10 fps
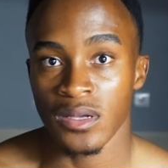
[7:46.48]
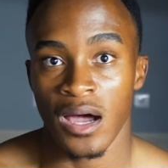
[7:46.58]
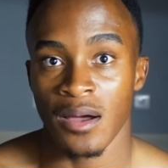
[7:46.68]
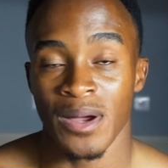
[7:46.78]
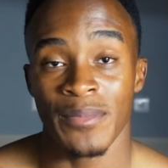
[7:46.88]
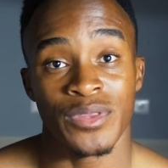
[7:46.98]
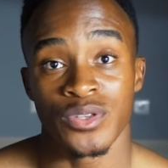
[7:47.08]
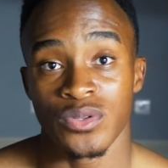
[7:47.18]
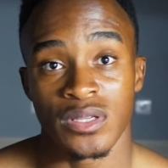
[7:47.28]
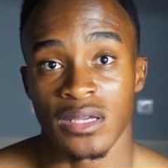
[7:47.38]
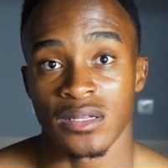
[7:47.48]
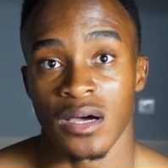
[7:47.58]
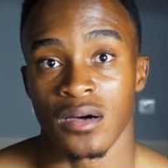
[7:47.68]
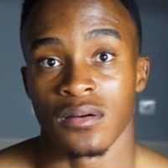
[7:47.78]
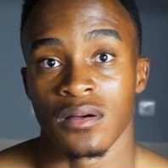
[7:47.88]
I'm the UK
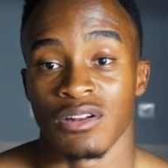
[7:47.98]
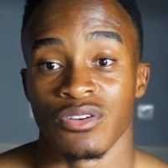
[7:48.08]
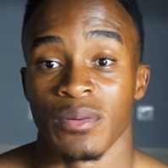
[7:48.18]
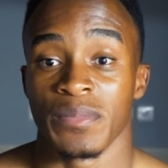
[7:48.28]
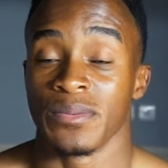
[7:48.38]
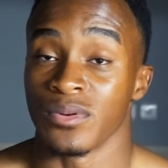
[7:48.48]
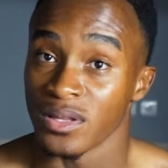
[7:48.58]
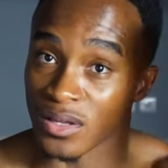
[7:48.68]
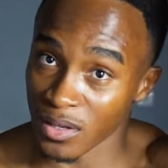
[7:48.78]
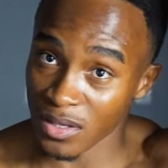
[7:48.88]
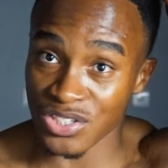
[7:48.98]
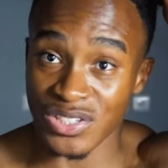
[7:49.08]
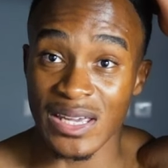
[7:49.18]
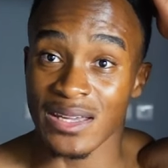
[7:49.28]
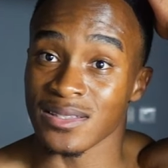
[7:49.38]
now. I know people in the
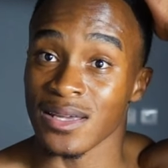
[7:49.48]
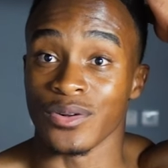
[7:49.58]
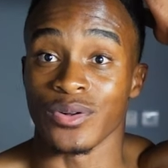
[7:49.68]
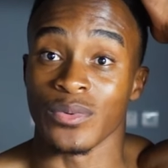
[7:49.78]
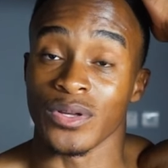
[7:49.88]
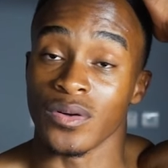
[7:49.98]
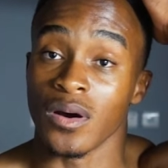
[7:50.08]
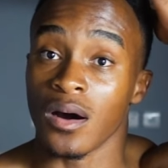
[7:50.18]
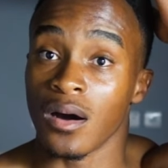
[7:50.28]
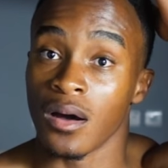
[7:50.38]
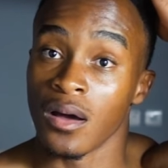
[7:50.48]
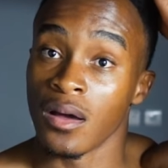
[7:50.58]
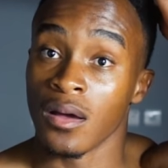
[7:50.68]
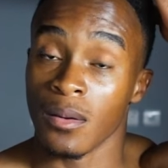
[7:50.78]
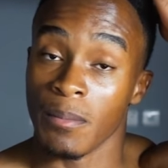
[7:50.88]
States. I don't know where you are,
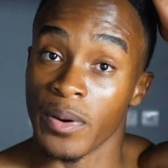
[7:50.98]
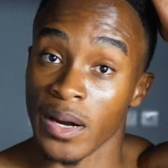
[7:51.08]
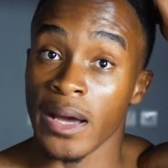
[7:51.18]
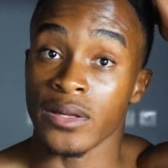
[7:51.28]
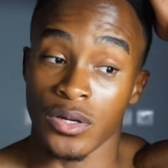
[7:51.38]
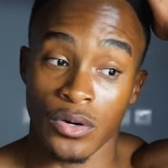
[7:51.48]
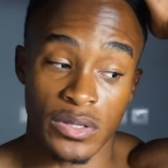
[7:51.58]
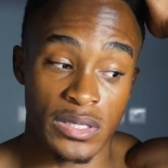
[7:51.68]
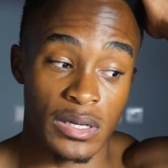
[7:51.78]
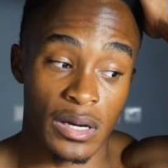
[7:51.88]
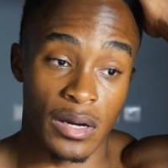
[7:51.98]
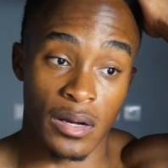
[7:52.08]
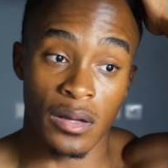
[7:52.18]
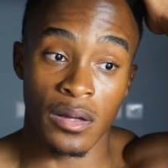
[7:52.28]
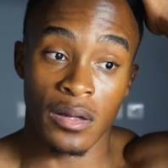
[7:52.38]
but I know
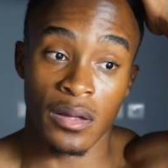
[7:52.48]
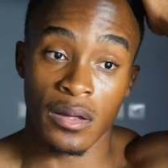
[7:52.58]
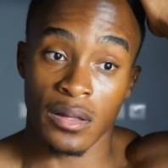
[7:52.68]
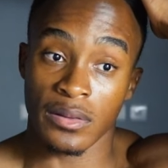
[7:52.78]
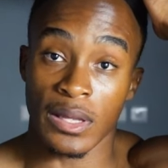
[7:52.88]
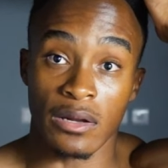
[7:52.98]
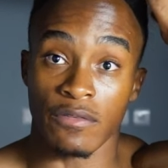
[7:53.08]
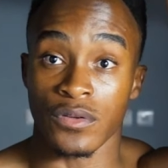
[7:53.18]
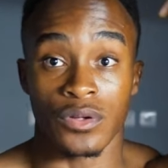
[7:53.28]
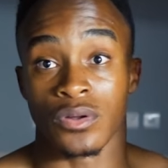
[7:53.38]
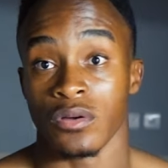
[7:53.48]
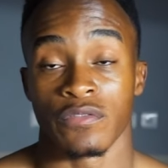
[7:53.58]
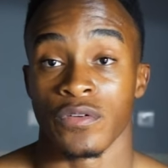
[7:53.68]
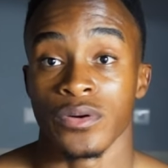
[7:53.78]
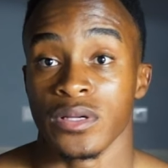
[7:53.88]
here that if you're not
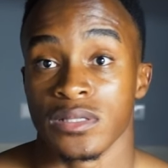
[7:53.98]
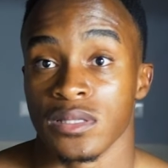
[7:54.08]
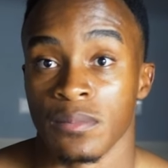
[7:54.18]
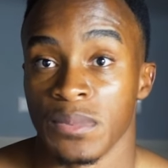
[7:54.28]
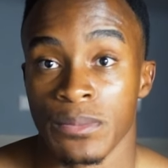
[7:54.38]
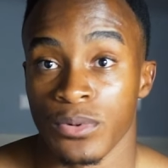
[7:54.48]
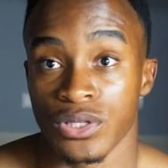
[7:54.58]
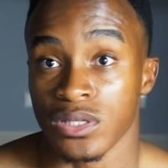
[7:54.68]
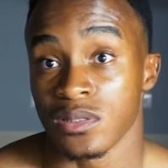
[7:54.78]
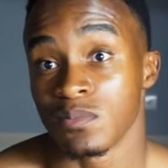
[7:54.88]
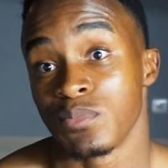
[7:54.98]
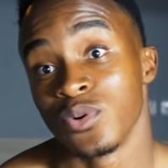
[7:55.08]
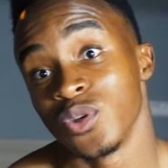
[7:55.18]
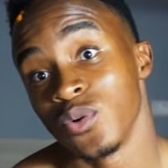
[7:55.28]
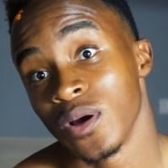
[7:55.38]
focused and people just
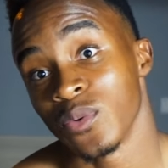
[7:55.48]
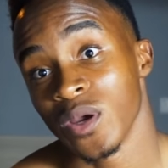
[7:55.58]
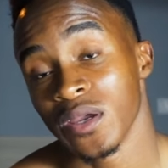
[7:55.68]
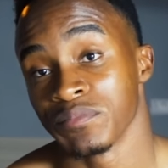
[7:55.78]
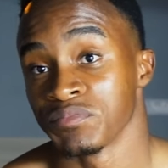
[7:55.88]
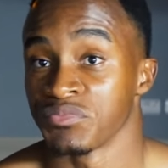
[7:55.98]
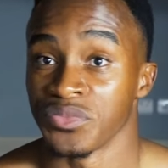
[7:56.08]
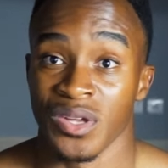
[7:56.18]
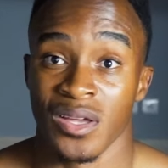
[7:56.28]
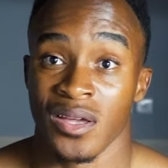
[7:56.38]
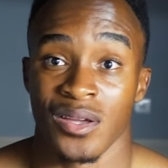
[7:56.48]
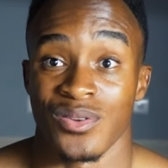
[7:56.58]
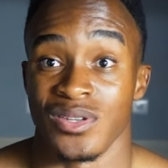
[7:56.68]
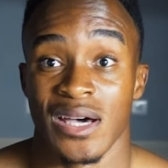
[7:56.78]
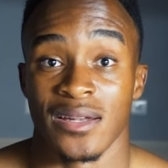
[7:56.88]
pull you one way,
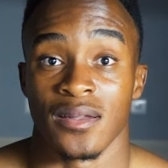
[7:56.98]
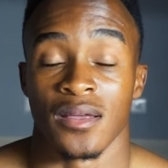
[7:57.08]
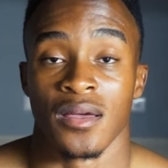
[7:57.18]
you're done.